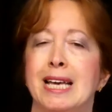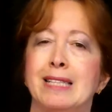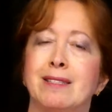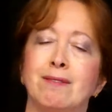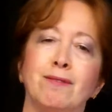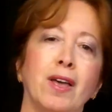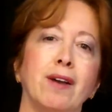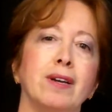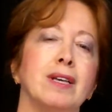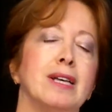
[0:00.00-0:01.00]
It's a
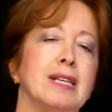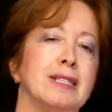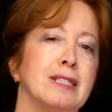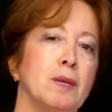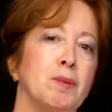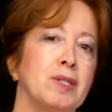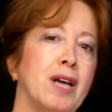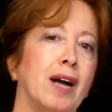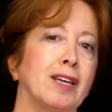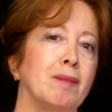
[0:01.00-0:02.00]
very simple
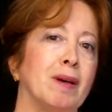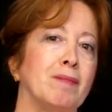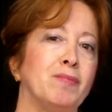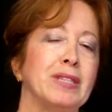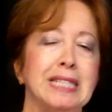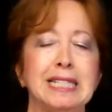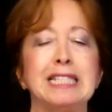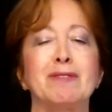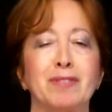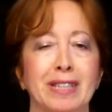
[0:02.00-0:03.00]
document,
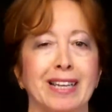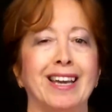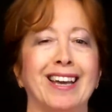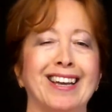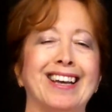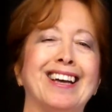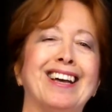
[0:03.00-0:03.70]
deceivingly